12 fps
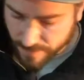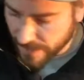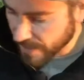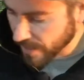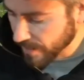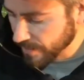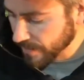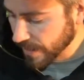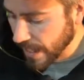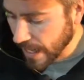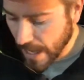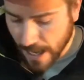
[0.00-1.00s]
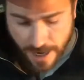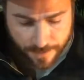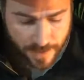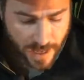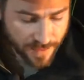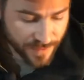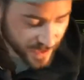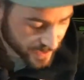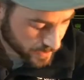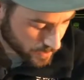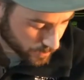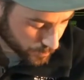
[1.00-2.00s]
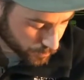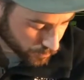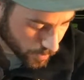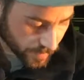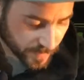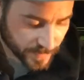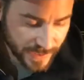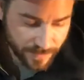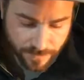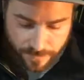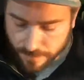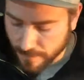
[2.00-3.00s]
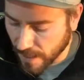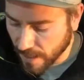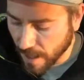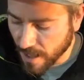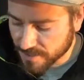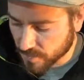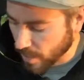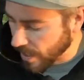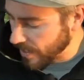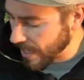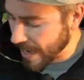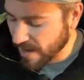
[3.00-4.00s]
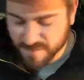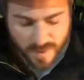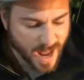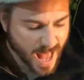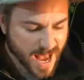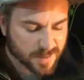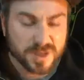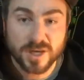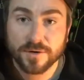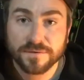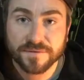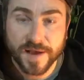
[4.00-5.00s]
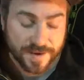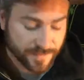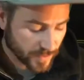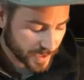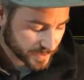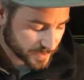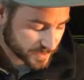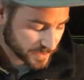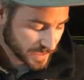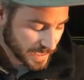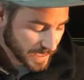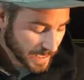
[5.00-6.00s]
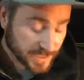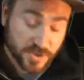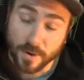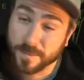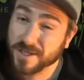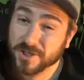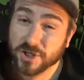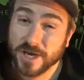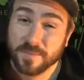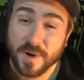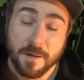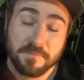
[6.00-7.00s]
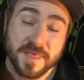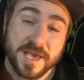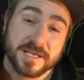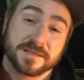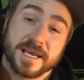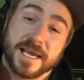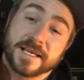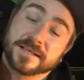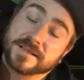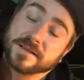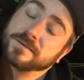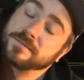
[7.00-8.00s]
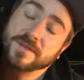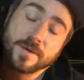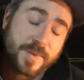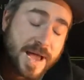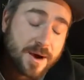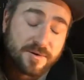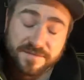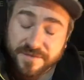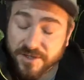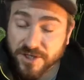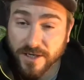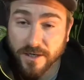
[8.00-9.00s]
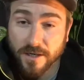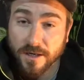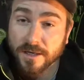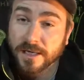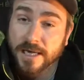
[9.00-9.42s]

Minnow, and then probably my last one out of my absolute favourites has got to be the Gpump. This is the power fishing lure,